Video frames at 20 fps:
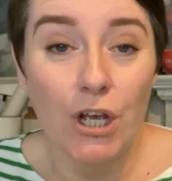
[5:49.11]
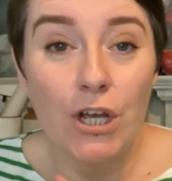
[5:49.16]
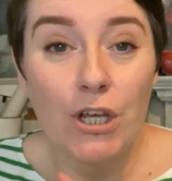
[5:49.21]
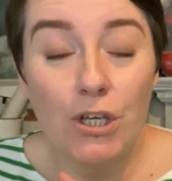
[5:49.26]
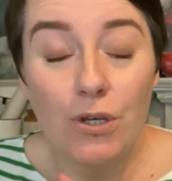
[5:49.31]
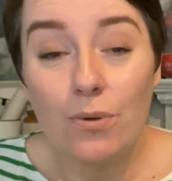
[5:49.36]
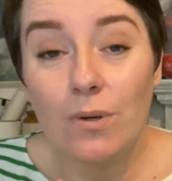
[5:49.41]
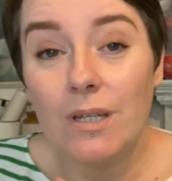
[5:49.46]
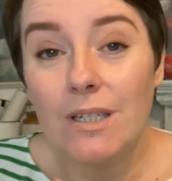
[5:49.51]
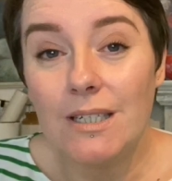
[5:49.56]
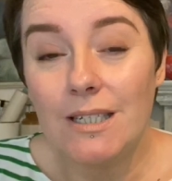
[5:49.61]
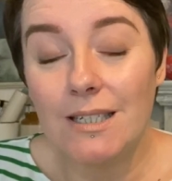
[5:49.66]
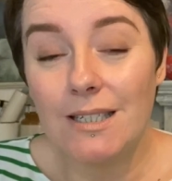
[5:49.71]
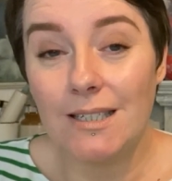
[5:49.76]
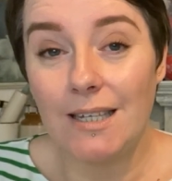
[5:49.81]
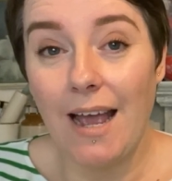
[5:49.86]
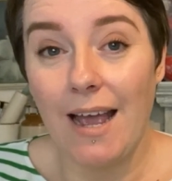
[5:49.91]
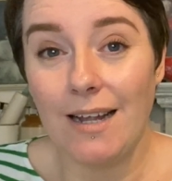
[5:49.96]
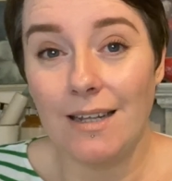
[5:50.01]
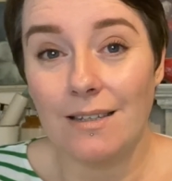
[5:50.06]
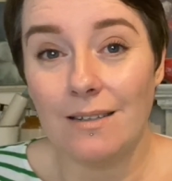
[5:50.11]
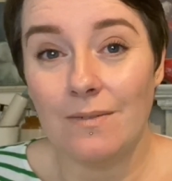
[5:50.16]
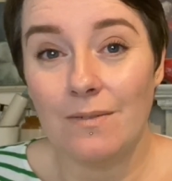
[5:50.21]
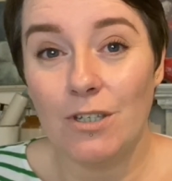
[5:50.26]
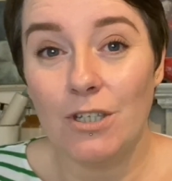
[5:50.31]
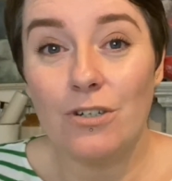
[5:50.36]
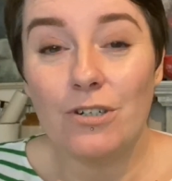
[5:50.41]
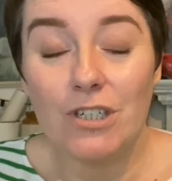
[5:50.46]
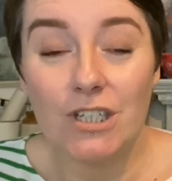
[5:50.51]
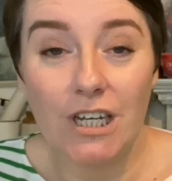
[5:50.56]
you can set
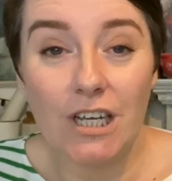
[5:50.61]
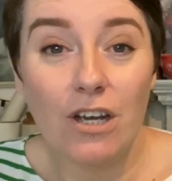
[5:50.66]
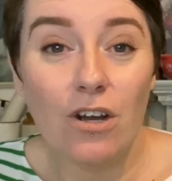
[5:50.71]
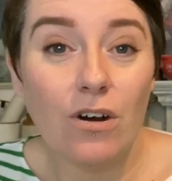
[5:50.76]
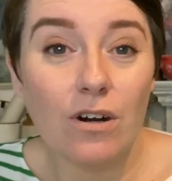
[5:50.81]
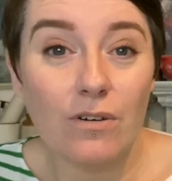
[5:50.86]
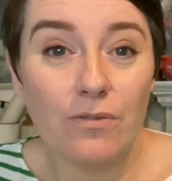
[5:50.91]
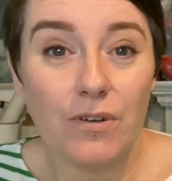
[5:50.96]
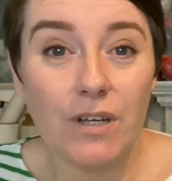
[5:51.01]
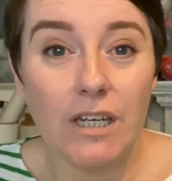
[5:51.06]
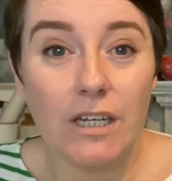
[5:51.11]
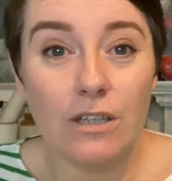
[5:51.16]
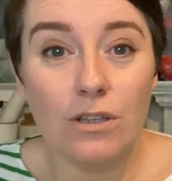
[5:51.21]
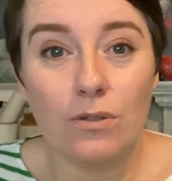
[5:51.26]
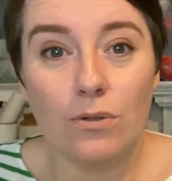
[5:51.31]
your TRV in